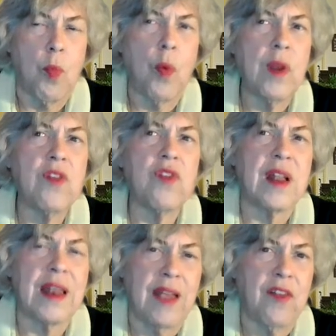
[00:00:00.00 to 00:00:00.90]
what is the
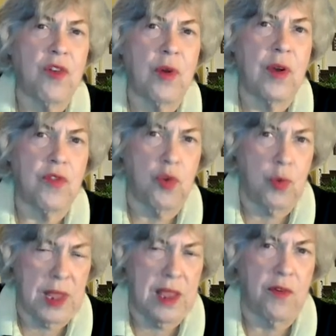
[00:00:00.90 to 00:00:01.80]
lesser of
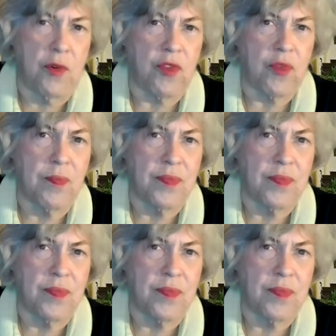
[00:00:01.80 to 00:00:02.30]
two evils?